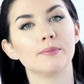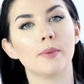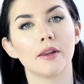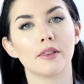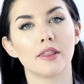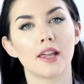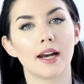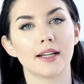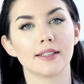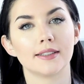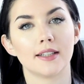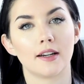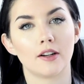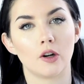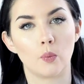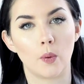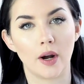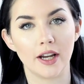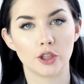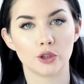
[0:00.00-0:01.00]
month that I
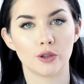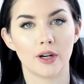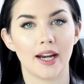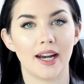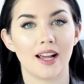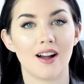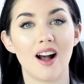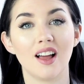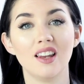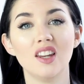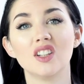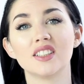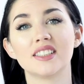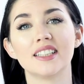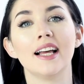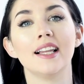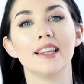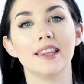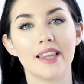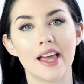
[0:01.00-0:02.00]
started weight training, I
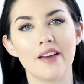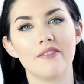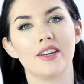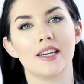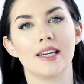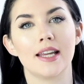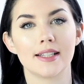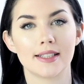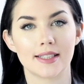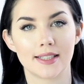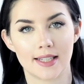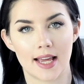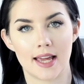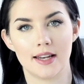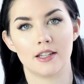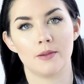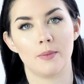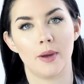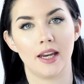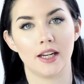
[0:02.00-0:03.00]
lost 11
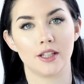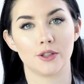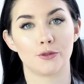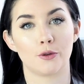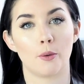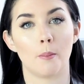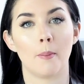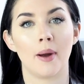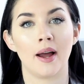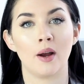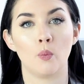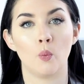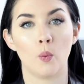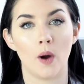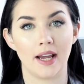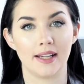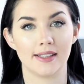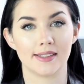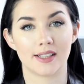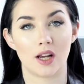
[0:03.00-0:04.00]
centimeters from my
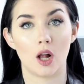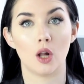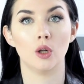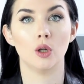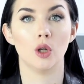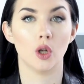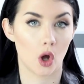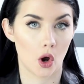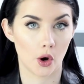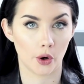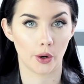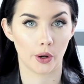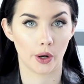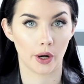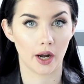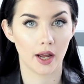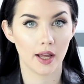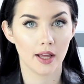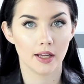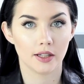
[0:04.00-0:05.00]
waist
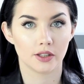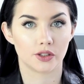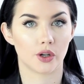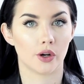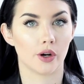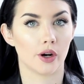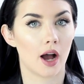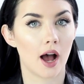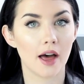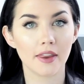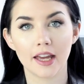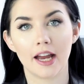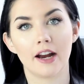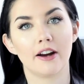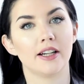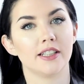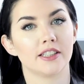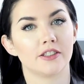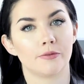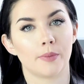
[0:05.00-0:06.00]
alone. So other
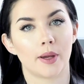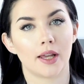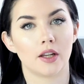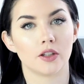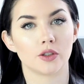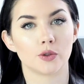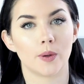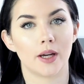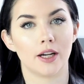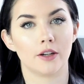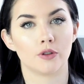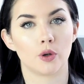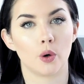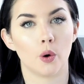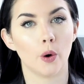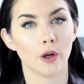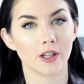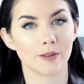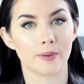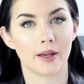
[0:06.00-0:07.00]
areas of me lost weight of
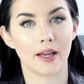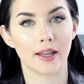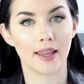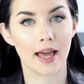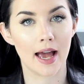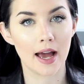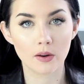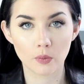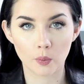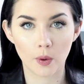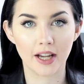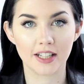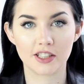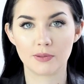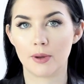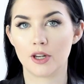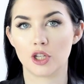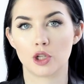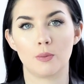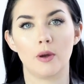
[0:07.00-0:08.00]
course, but that
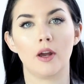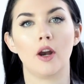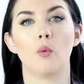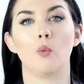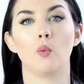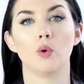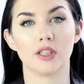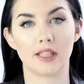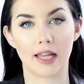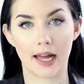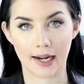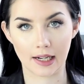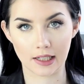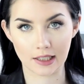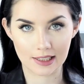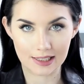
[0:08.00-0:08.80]
waist measurement was like